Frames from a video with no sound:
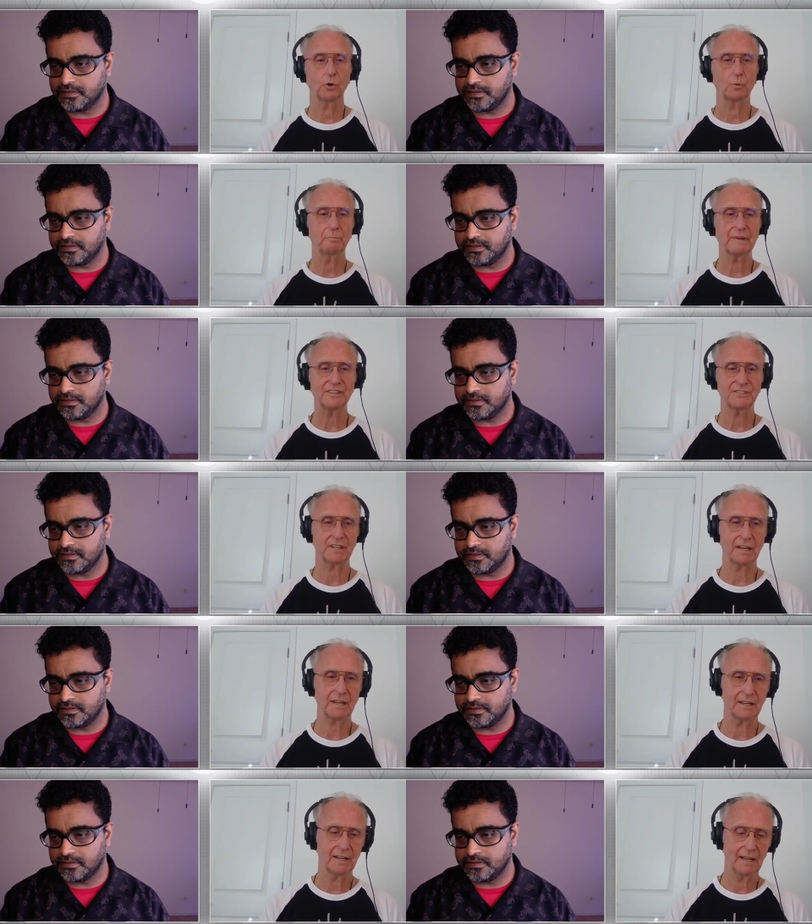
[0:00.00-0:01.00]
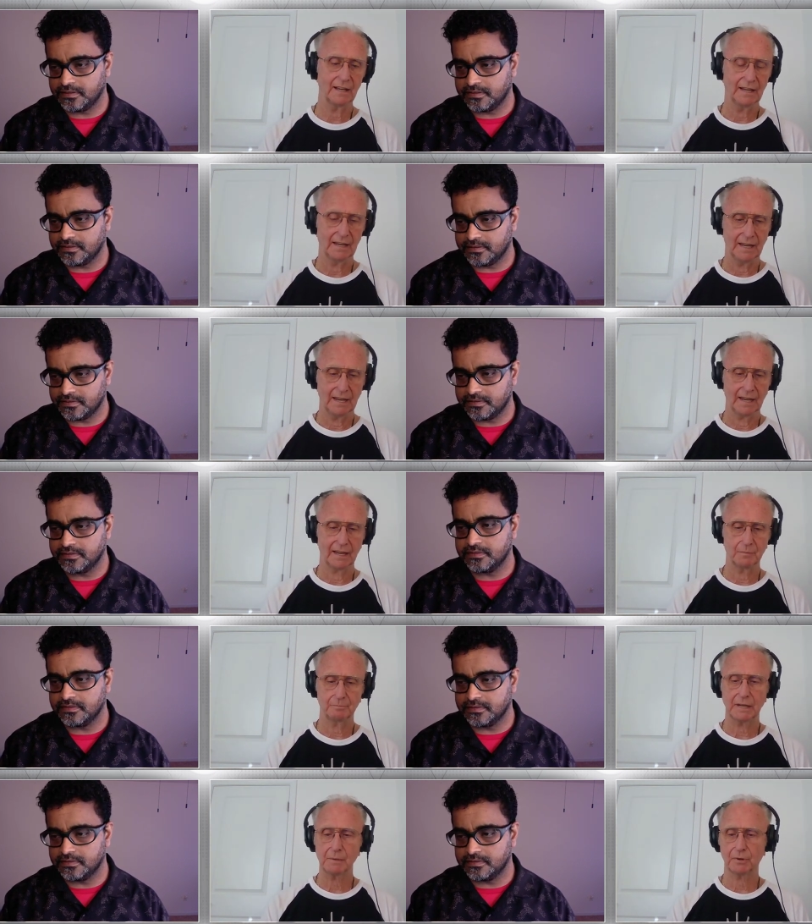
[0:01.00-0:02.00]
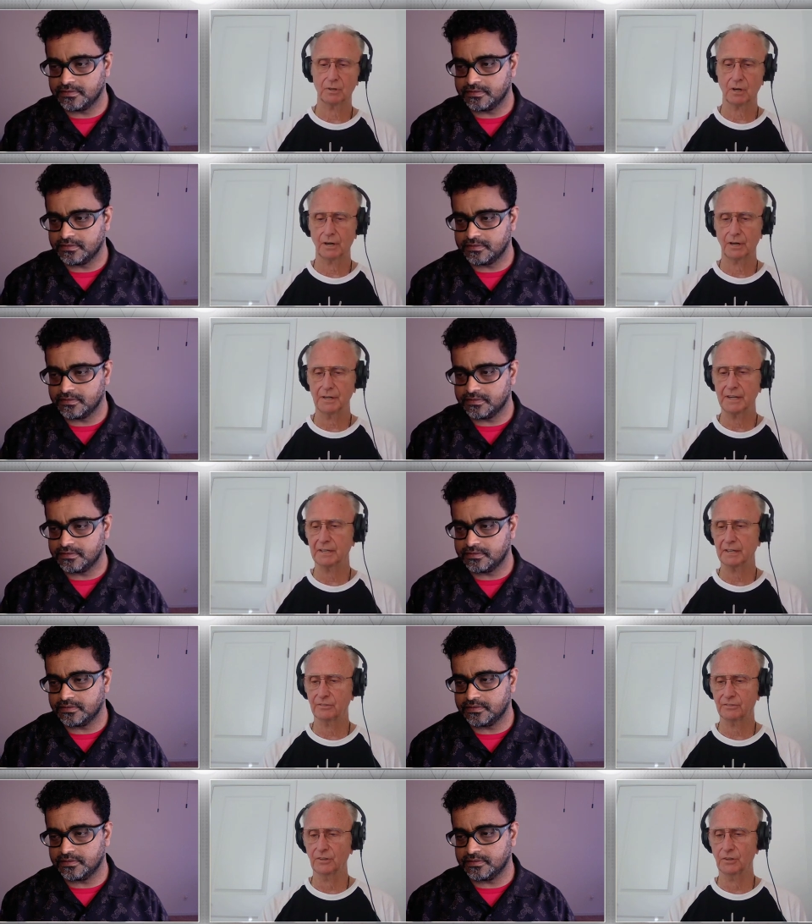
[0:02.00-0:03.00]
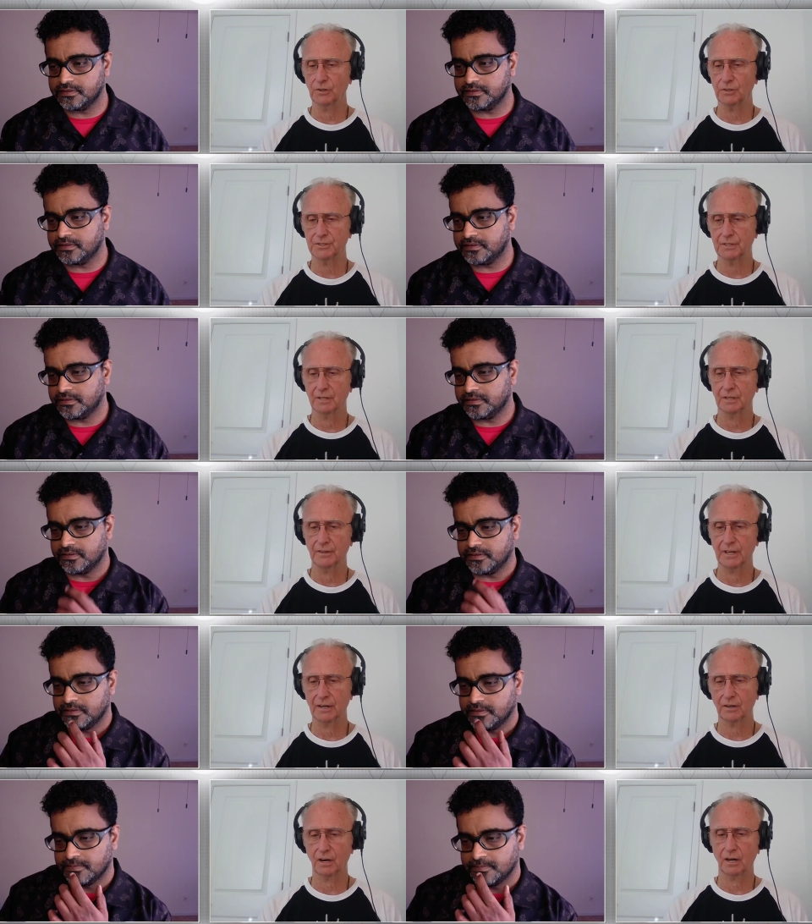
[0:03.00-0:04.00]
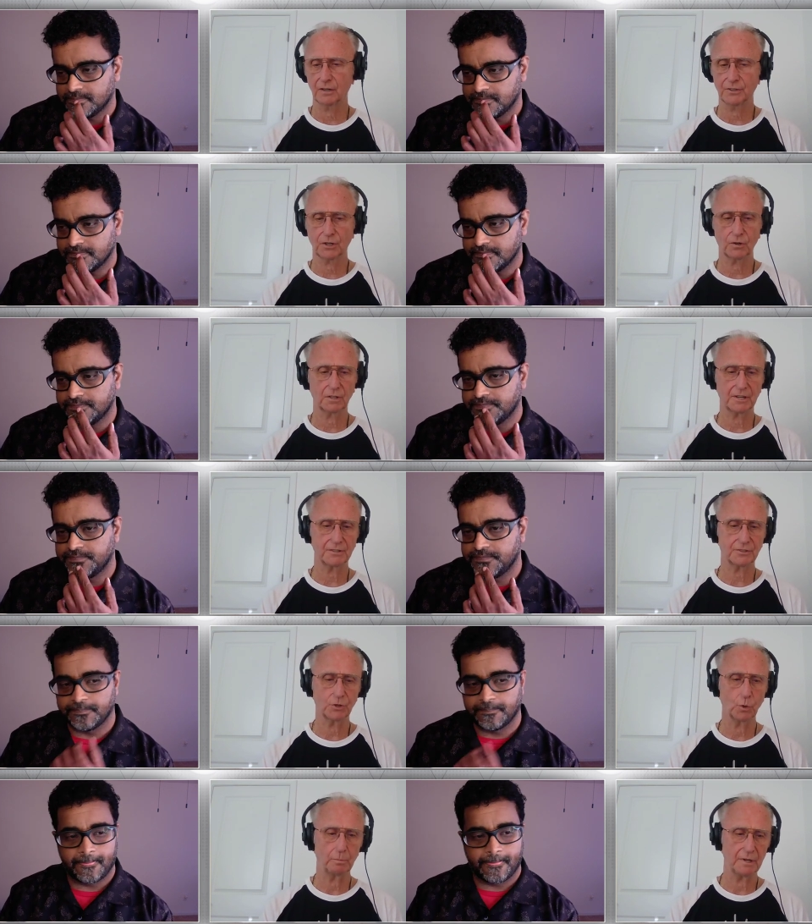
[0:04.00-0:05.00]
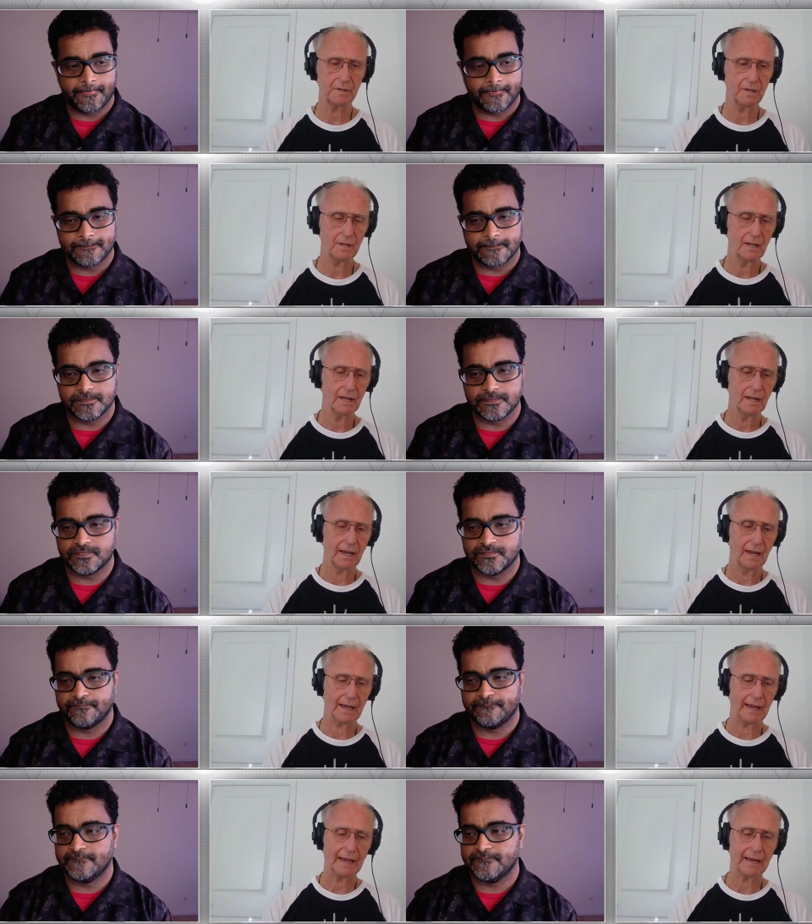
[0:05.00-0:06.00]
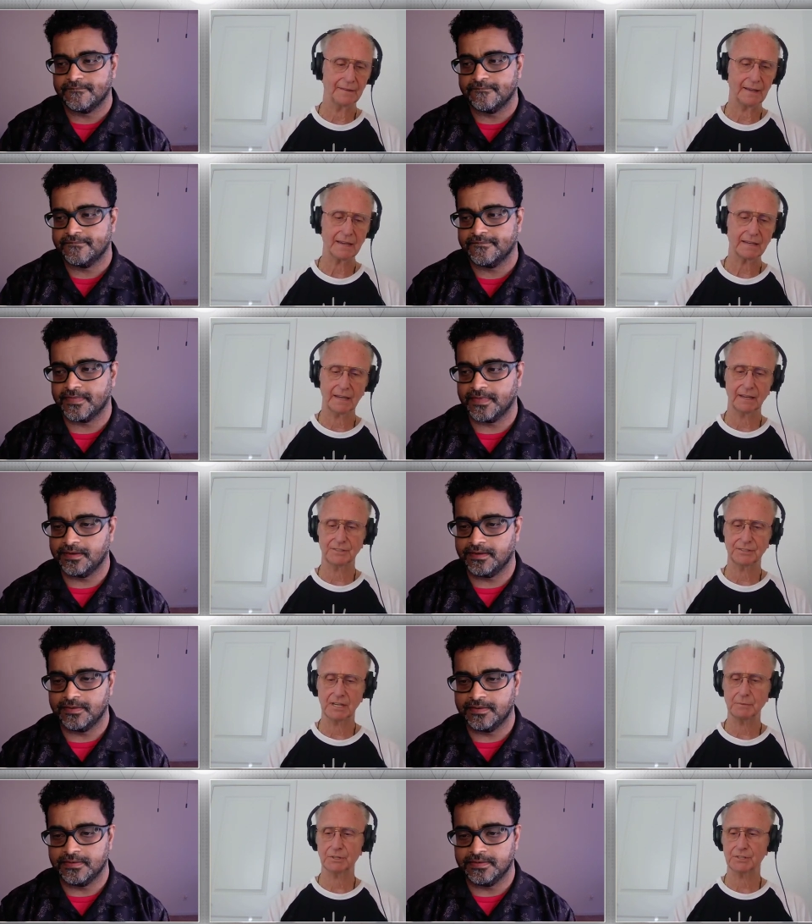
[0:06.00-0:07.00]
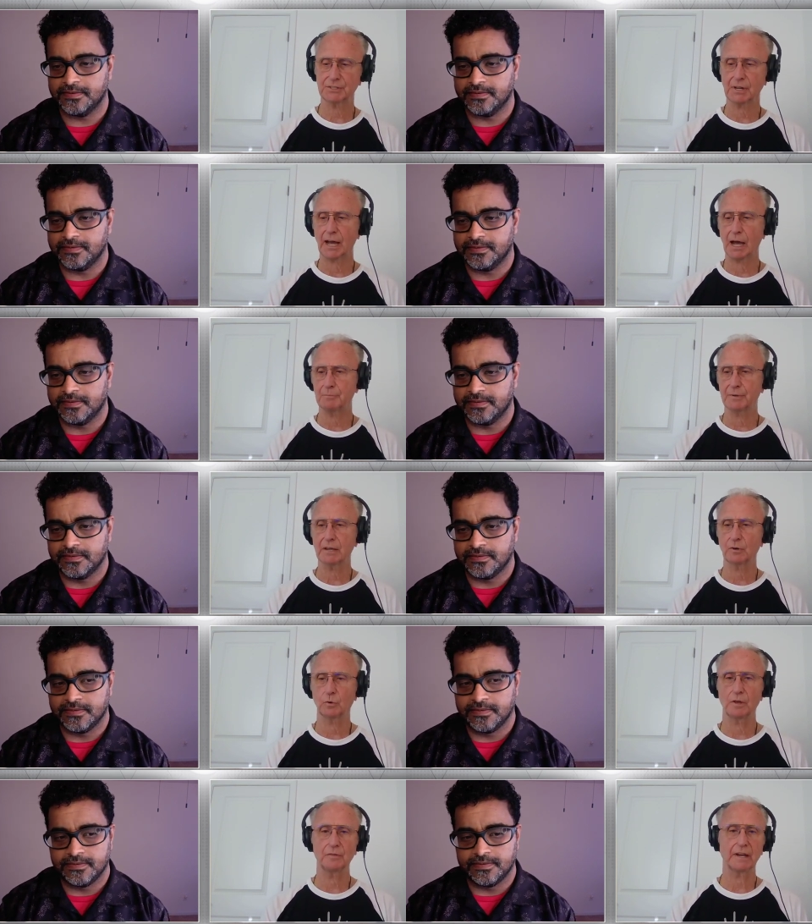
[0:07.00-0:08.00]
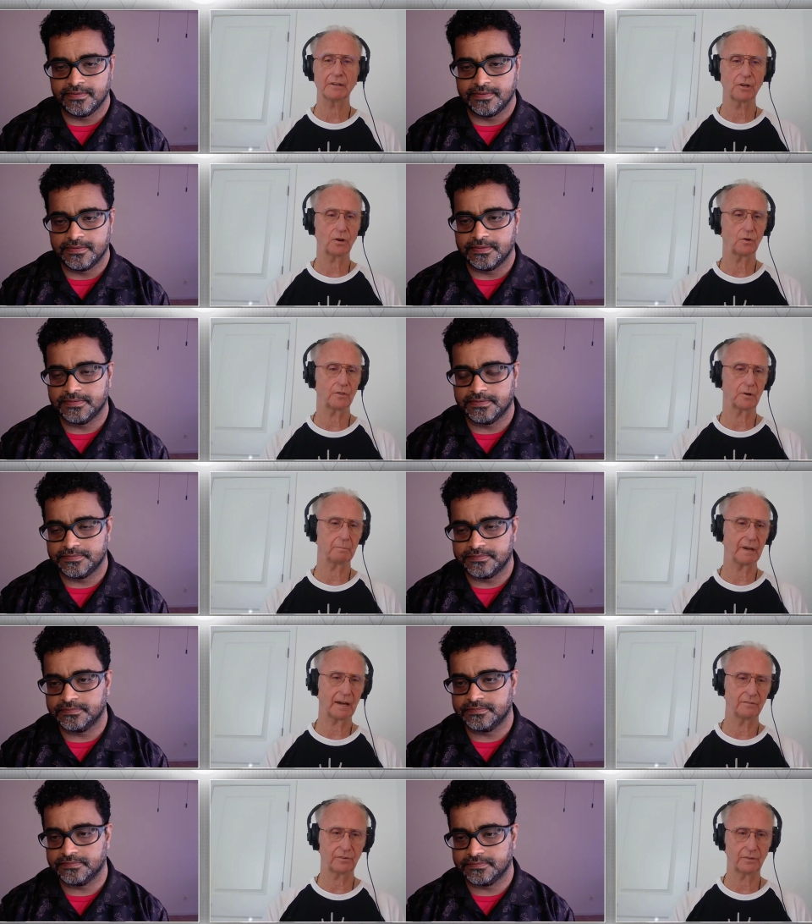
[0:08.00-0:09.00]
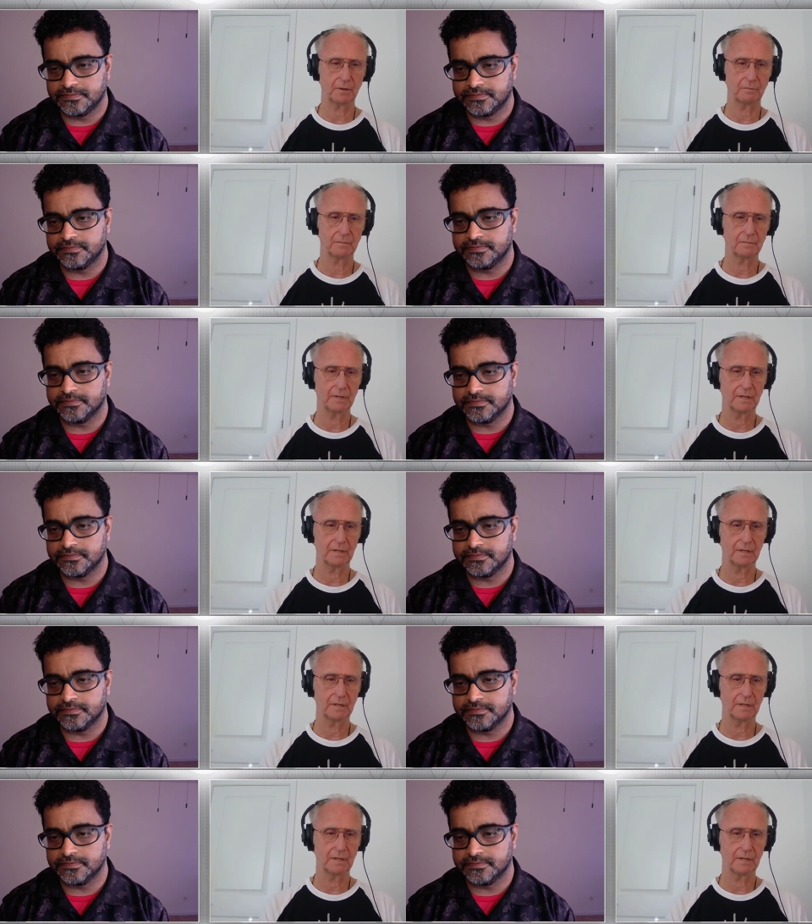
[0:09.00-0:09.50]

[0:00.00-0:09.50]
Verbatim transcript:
Speaker 1: obesity and people are eating foods that are totally stupid and they can't seem to stop even when they know they're bad for them